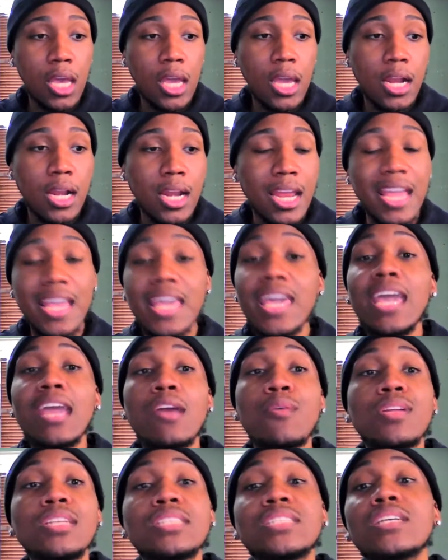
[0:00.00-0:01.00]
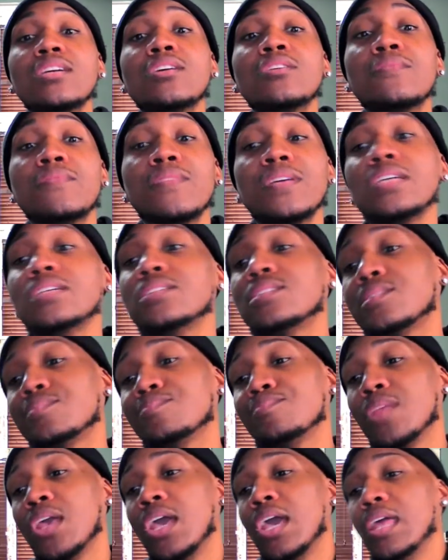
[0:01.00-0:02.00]
And Karen is still the fence.
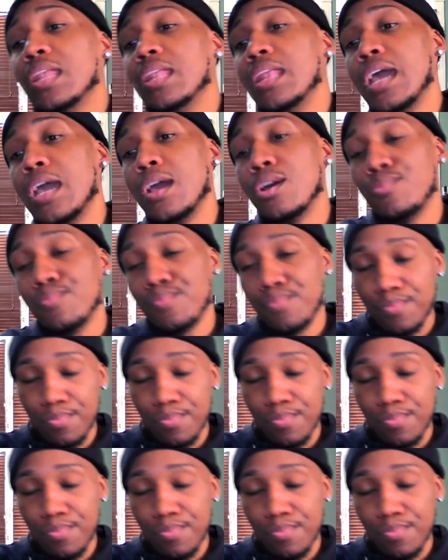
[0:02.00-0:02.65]
Now,